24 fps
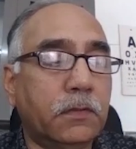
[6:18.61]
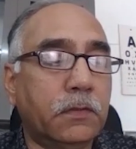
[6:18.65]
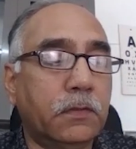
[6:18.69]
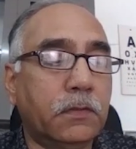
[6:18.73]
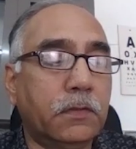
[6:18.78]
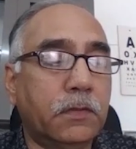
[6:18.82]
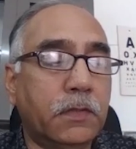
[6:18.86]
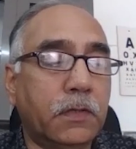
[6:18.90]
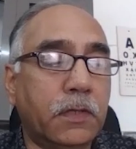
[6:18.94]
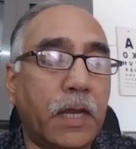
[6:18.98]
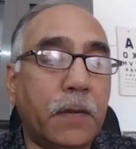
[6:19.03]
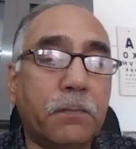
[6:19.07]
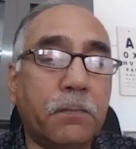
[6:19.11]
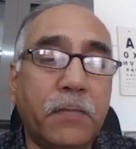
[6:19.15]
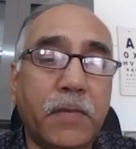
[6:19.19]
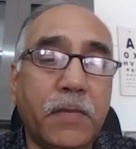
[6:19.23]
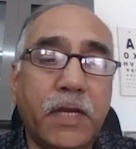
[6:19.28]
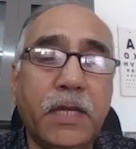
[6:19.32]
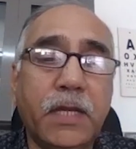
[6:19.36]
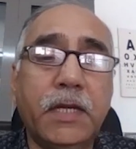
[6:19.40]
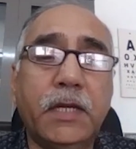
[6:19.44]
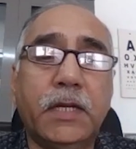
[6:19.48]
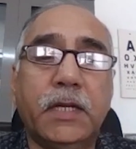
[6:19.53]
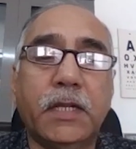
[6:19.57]
The
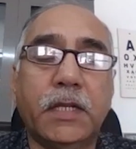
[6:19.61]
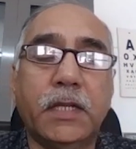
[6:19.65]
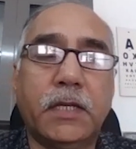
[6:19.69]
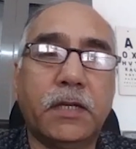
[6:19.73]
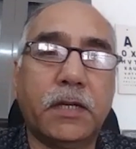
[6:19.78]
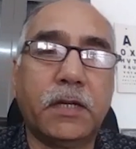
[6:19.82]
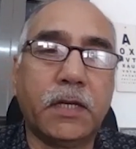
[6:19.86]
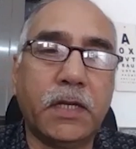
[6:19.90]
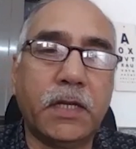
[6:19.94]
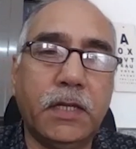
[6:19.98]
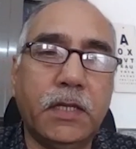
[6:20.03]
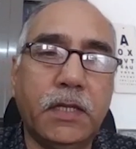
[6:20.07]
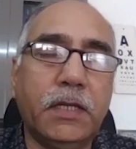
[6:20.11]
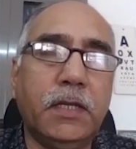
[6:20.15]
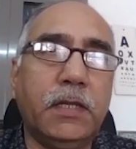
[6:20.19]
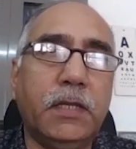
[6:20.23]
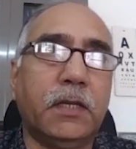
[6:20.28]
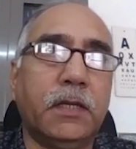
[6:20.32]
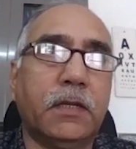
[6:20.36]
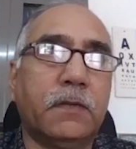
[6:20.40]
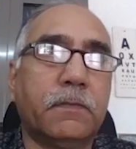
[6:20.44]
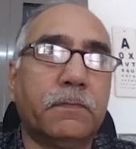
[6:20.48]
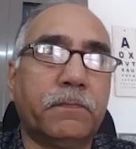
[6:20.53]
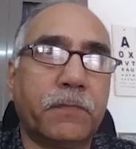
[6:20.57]
MD
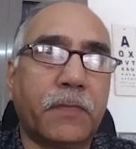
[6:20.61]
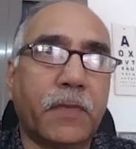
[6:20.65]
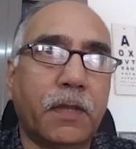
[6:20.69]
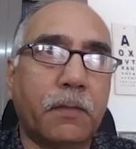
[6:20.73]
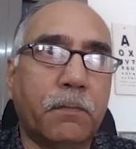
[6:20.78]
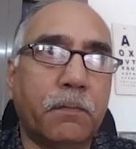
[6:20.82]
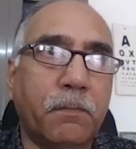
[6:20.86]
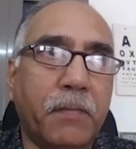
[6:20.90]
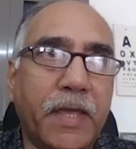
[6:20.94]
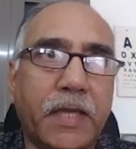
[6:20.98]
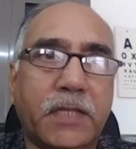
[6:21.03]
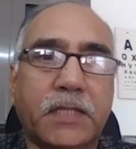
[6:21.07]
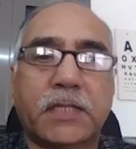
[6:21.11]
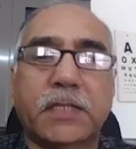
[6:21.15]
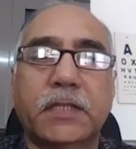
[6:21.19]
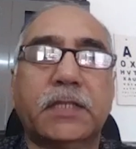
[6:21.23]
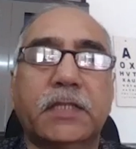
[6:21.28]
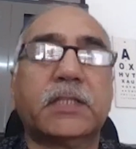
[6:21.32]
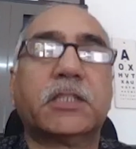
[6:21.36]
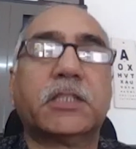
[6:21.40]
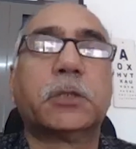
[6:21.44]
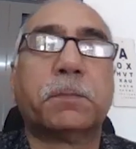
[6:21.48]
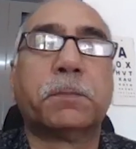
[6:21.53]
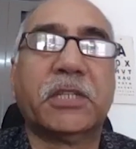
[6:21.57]
degree makes
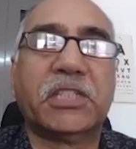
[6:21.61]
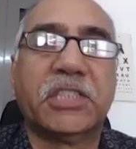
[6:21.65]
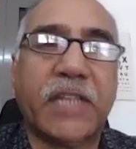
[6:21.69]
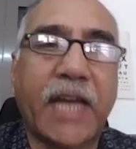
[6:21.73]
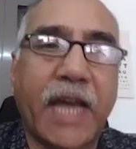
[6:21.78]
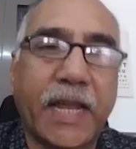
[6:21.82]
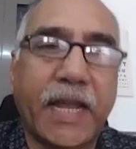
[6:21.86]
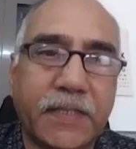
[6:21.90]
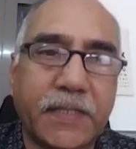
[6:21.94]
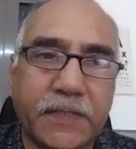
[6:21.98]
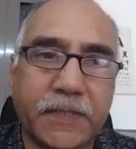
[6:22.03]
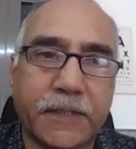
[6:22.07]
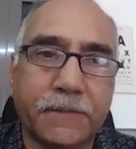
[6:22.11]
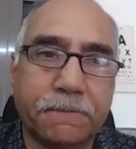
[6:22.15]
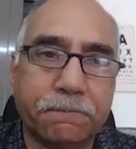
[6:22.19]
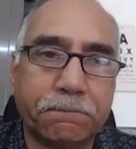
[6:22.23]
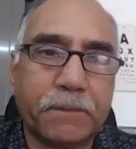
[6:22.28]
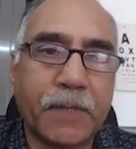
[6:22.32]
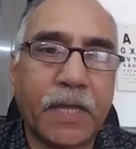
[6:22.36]
it a specialty.